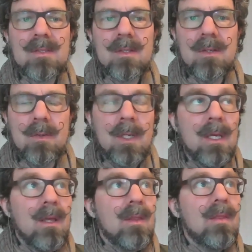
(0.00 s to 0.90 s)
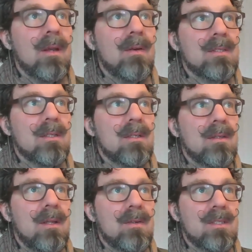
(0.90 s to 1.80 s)
So there is
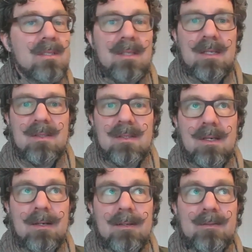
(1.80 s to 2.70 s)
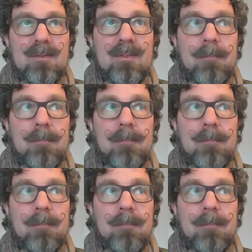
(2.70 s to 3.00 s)
a sense of